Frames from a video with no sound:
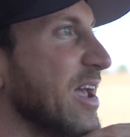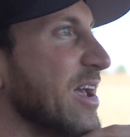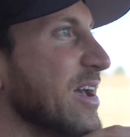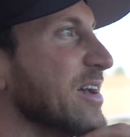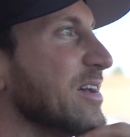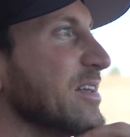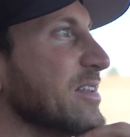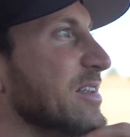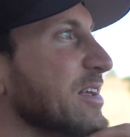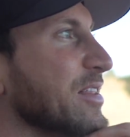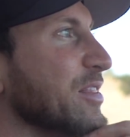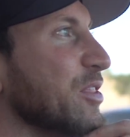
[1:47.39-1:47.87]

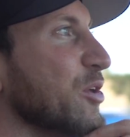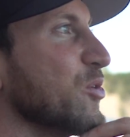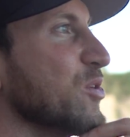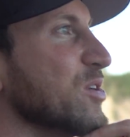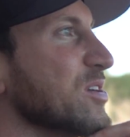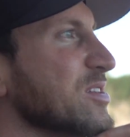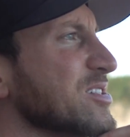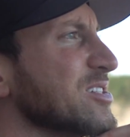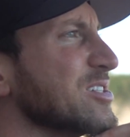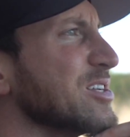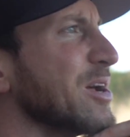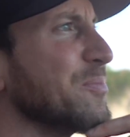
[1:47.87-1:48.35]
and there
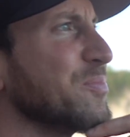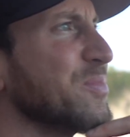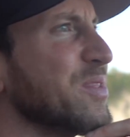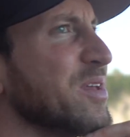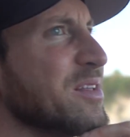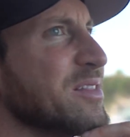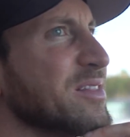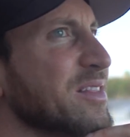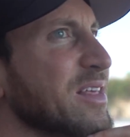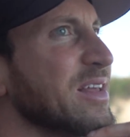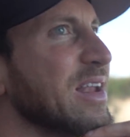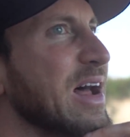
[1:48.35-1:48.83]
is
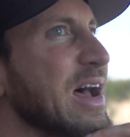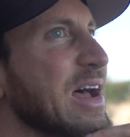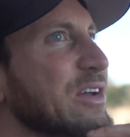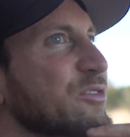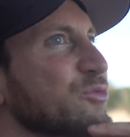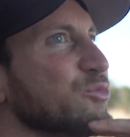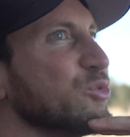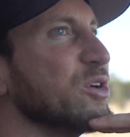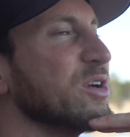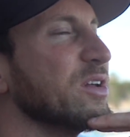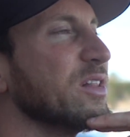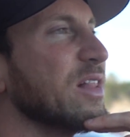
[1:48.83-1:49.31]
something that
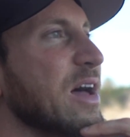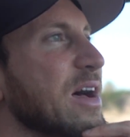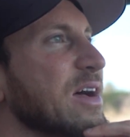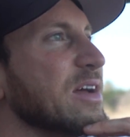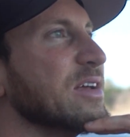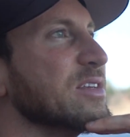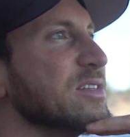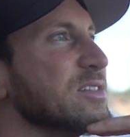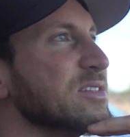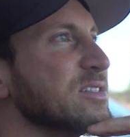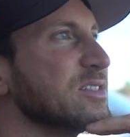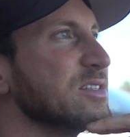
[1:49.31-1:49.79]
I've
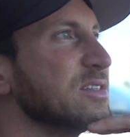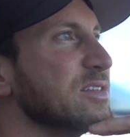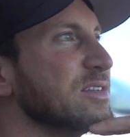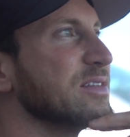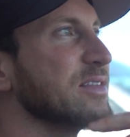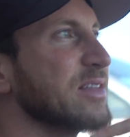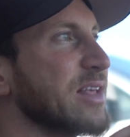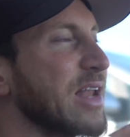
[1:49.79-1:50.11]
realized